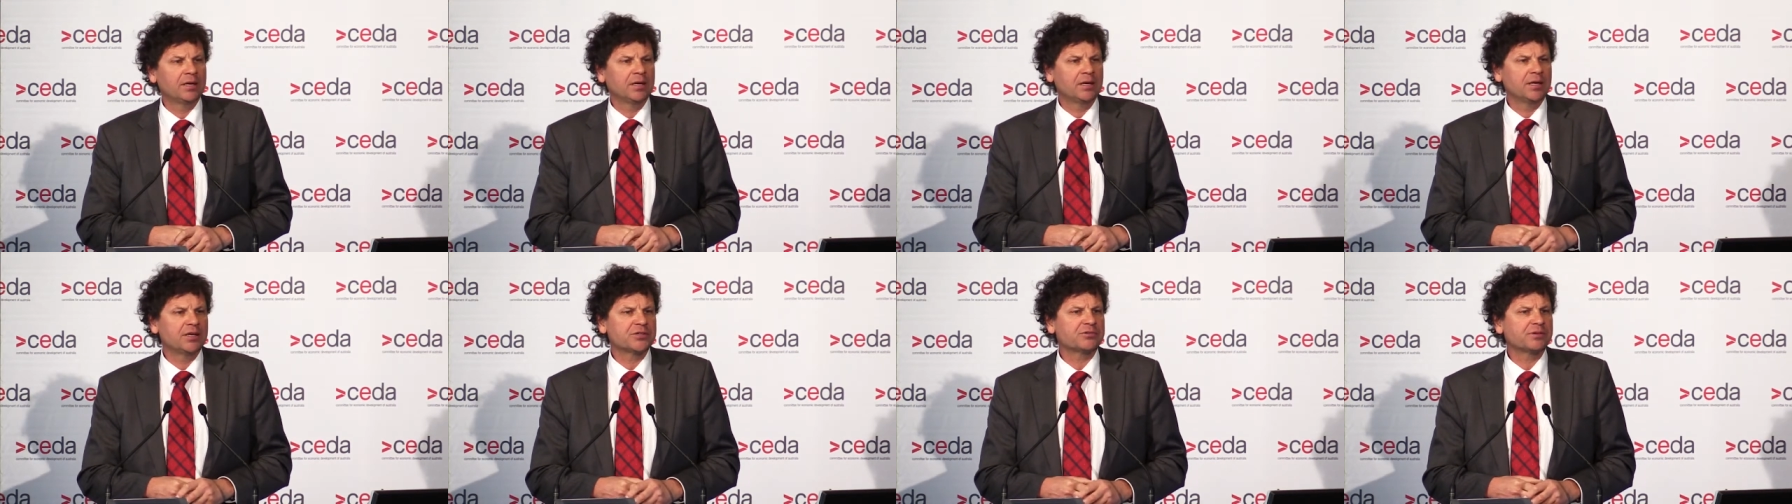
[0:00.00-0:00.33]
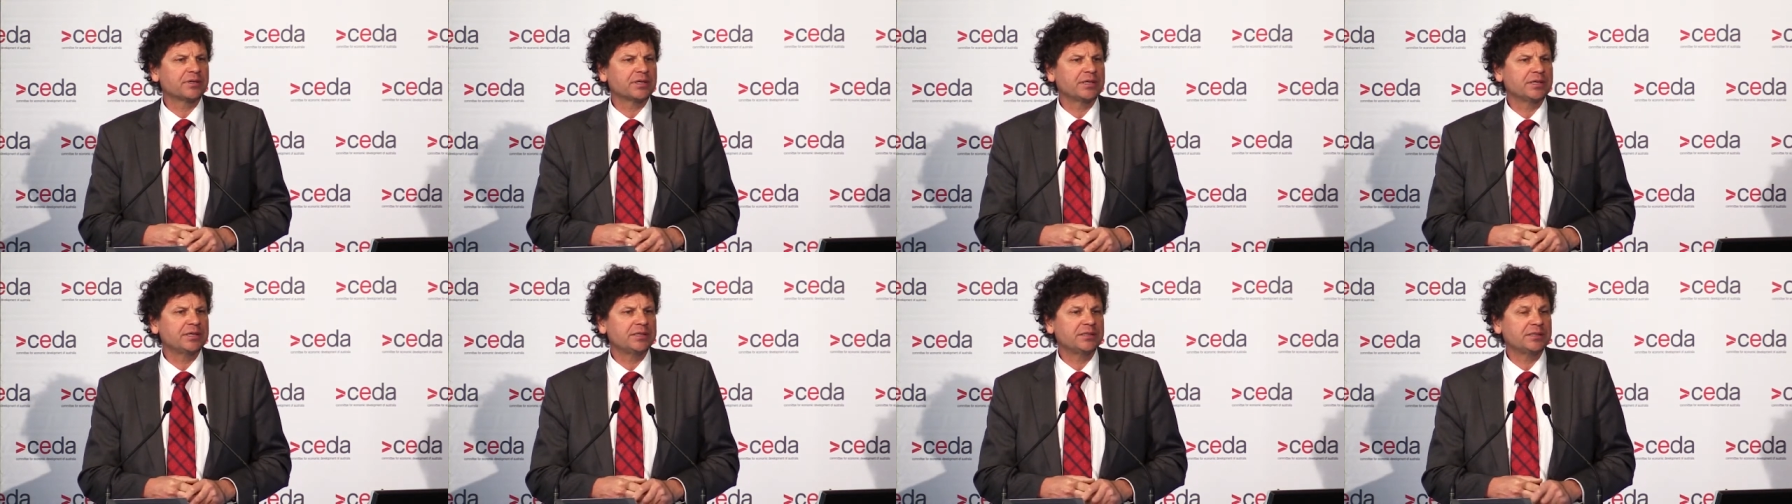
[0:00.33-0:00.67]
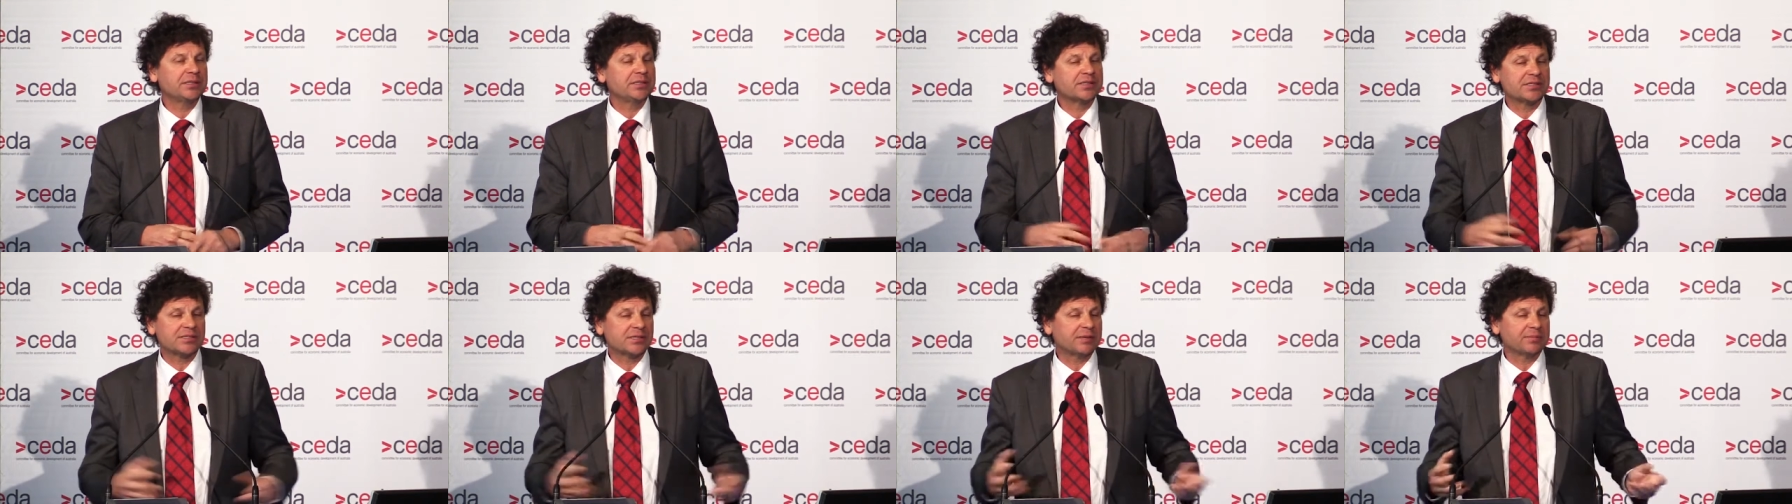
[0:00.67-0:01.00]
It's
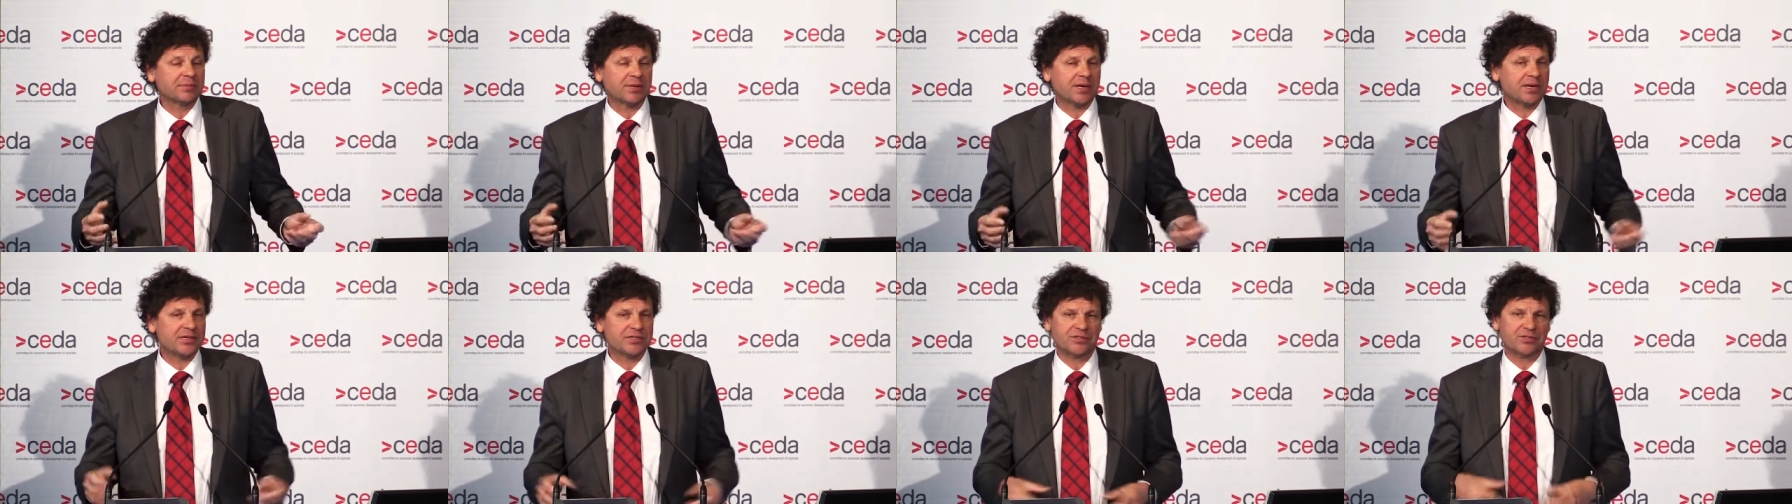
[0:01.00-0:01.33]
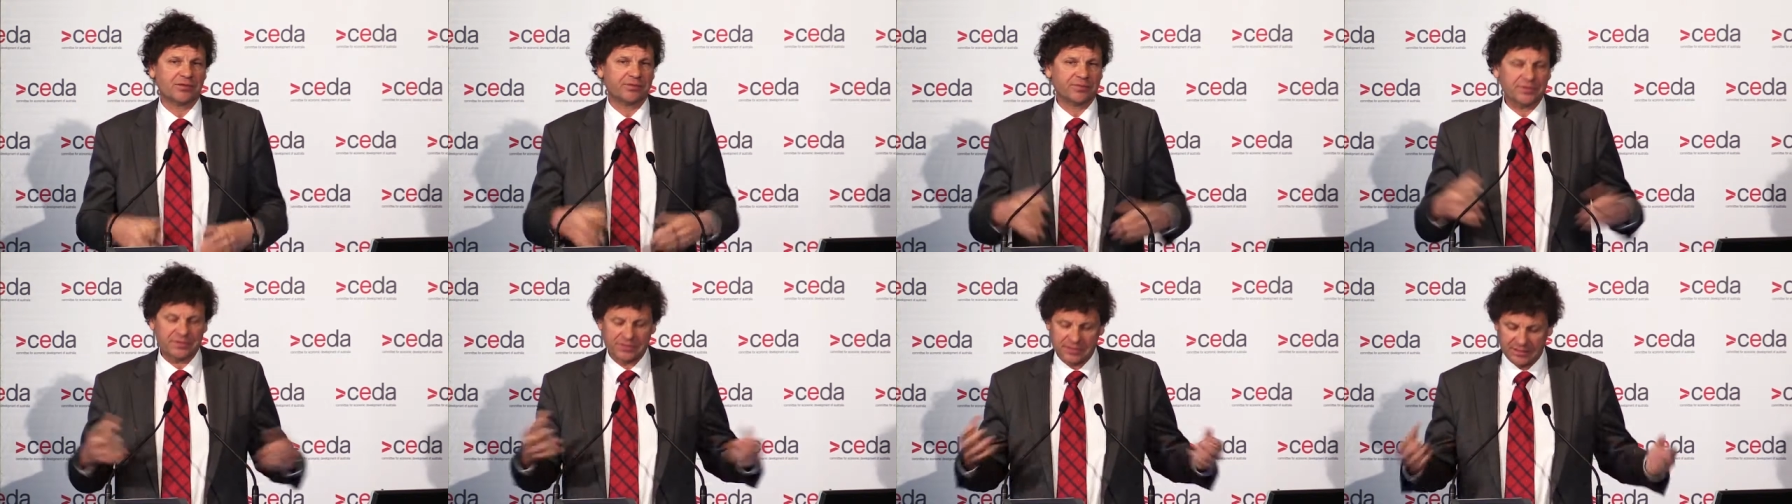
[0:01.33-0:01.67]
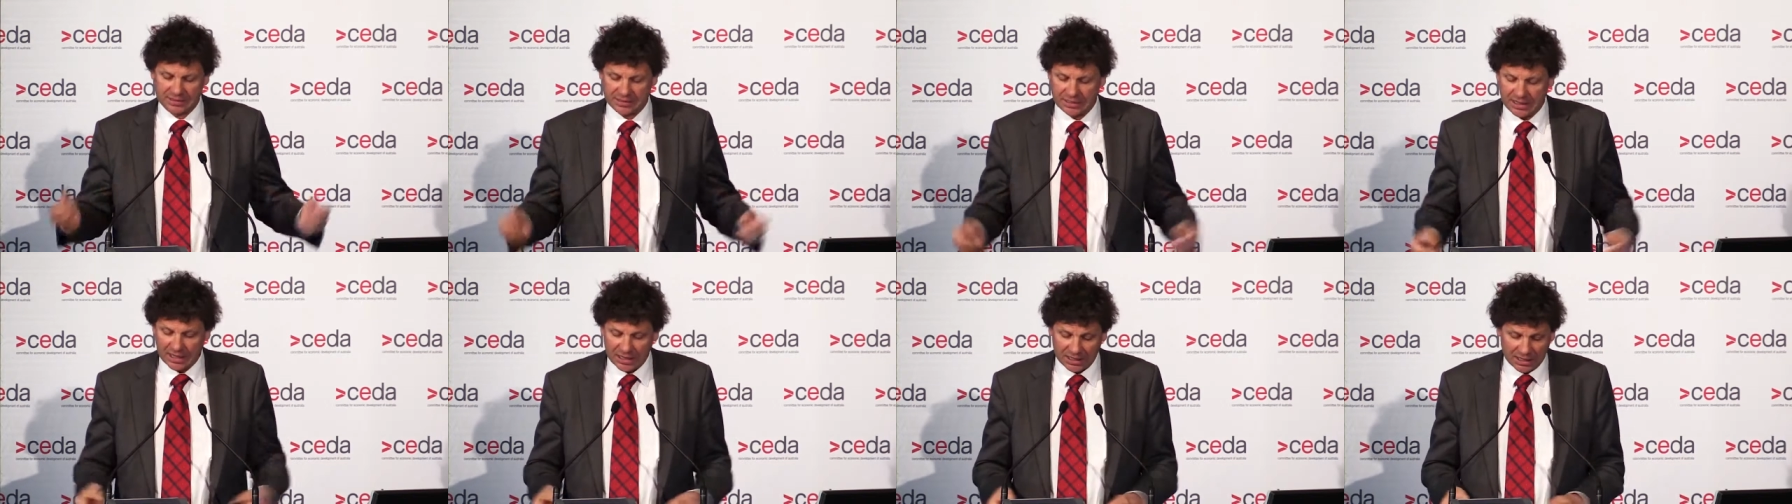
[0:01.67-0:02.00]
really, in some cases,
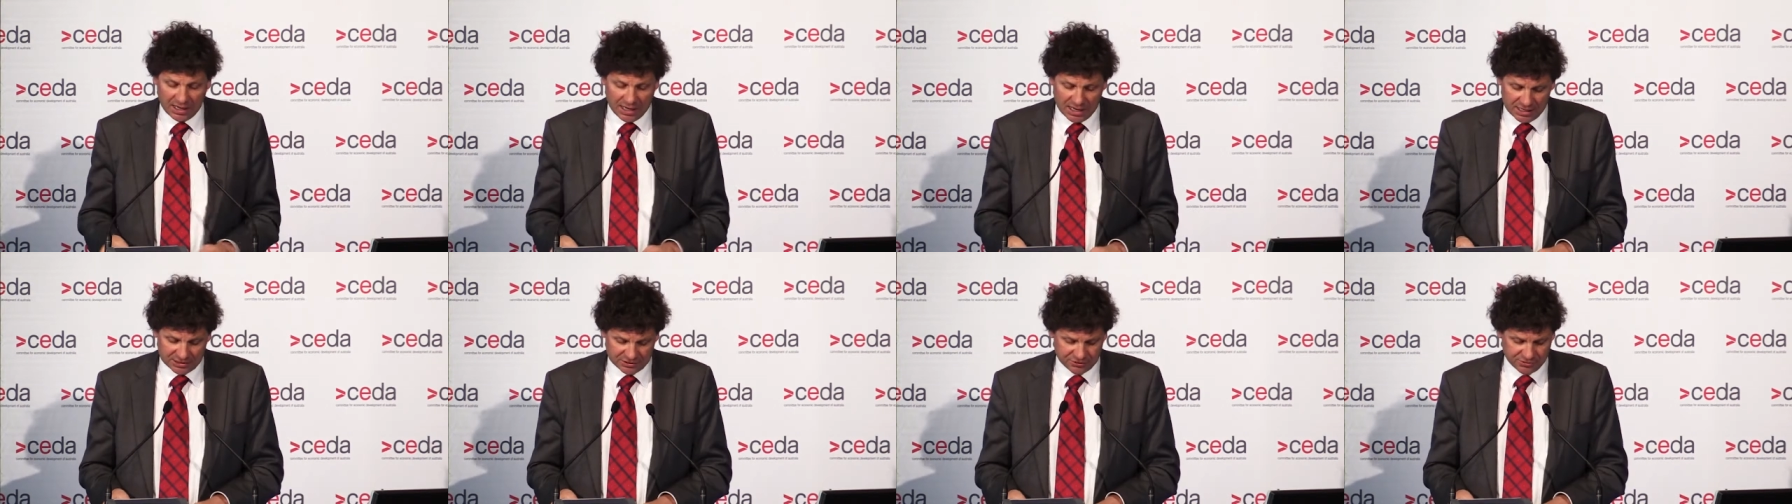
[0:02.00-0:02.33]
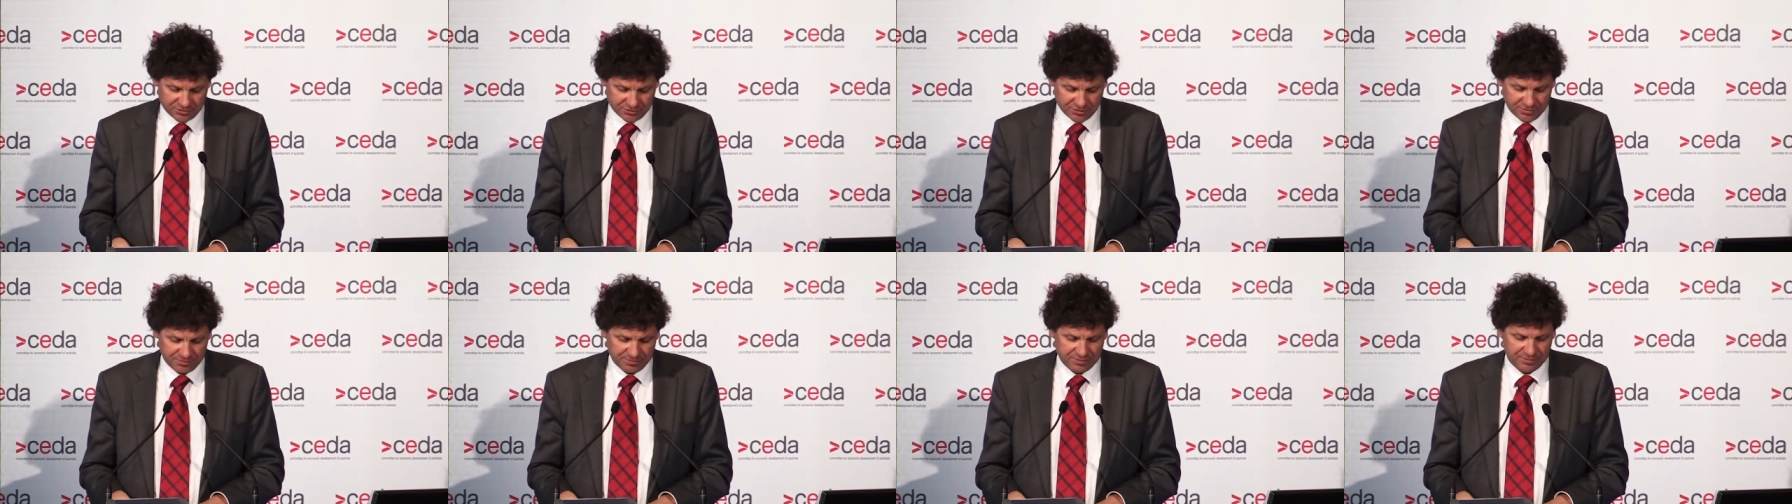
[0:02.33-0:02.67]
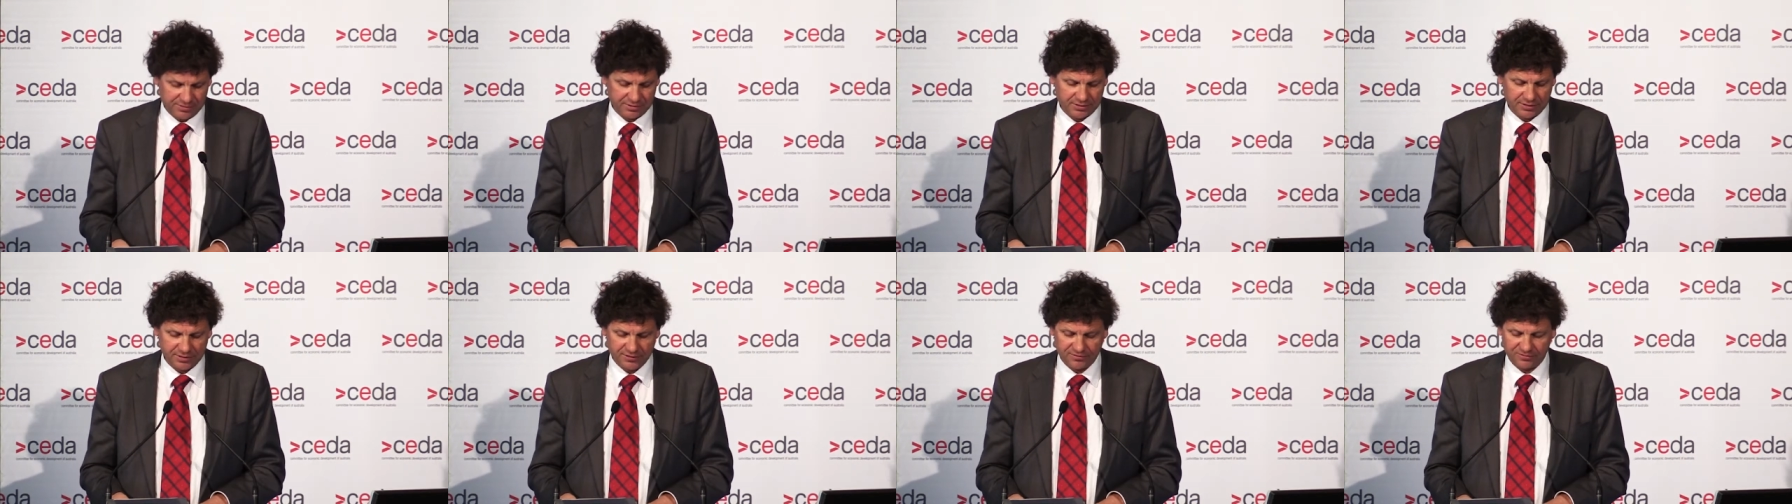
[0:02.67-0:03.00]
obviously, a large group
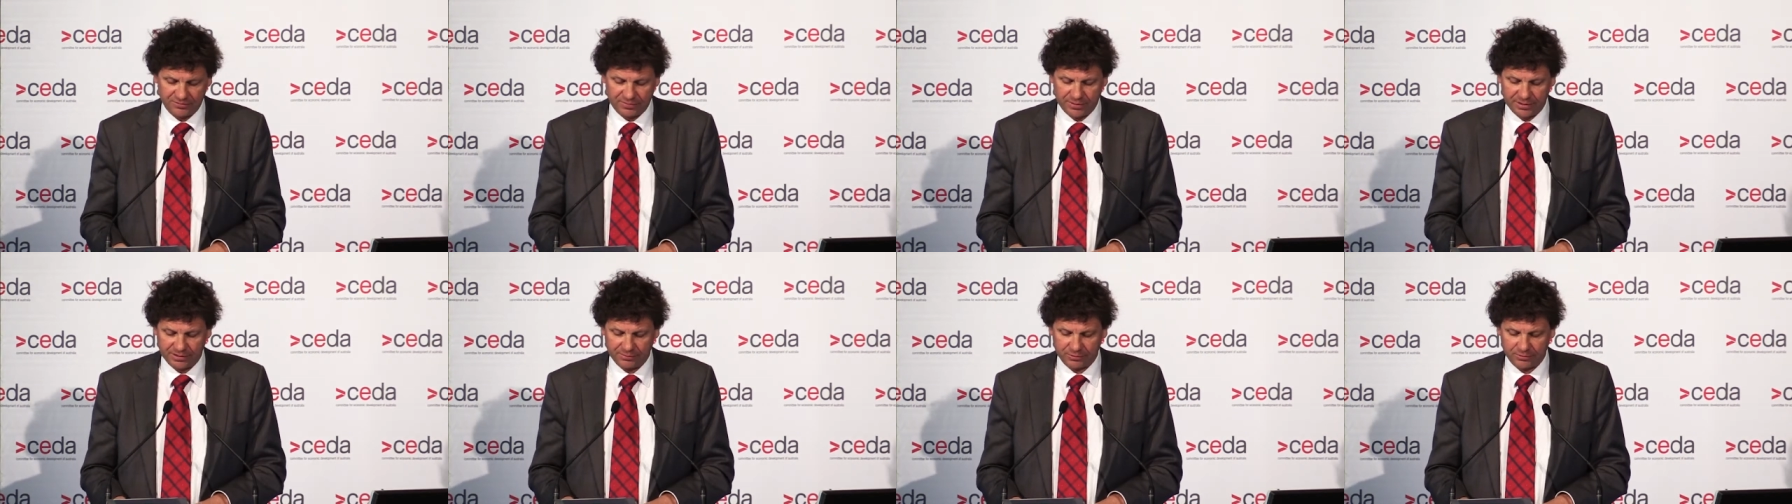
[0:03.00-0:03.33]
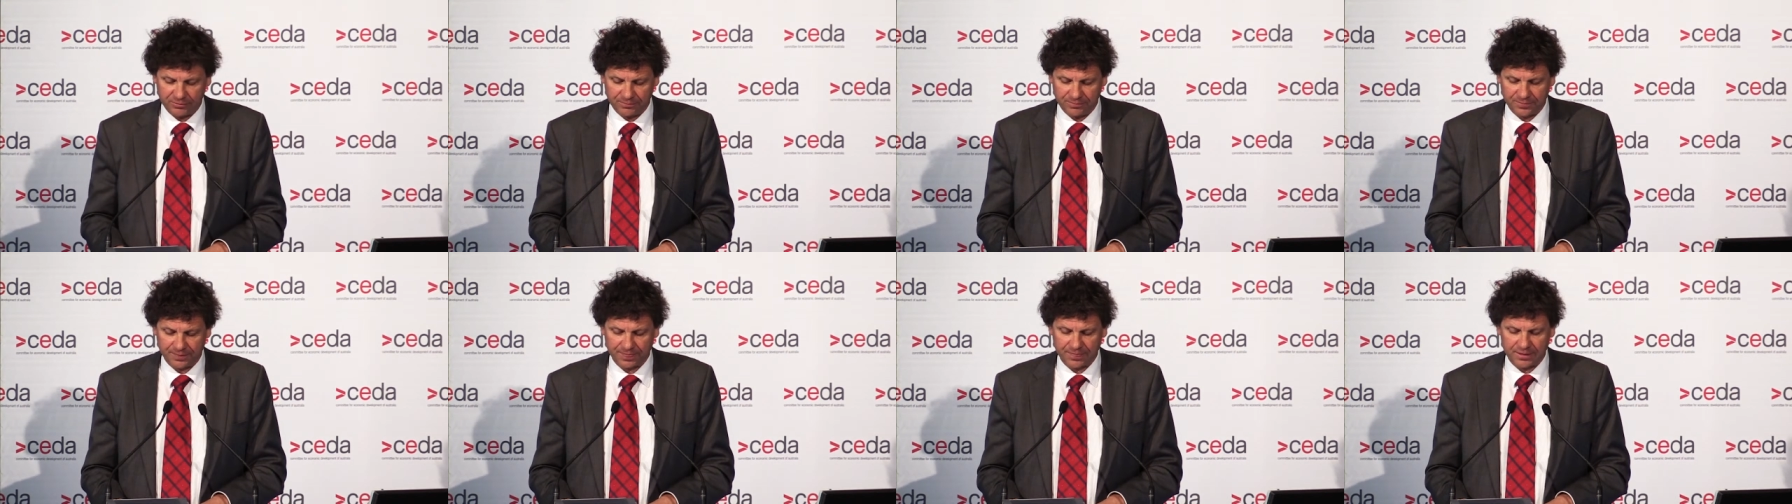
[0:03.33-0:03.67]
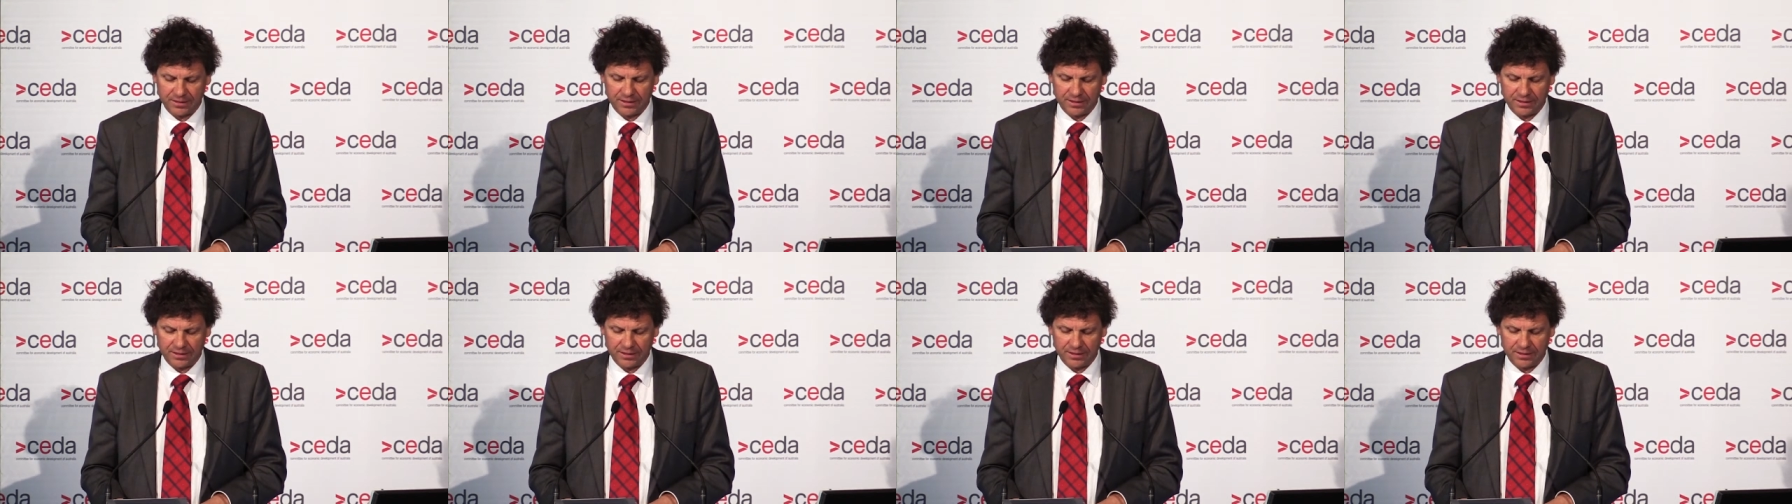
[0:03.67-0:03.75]
of people.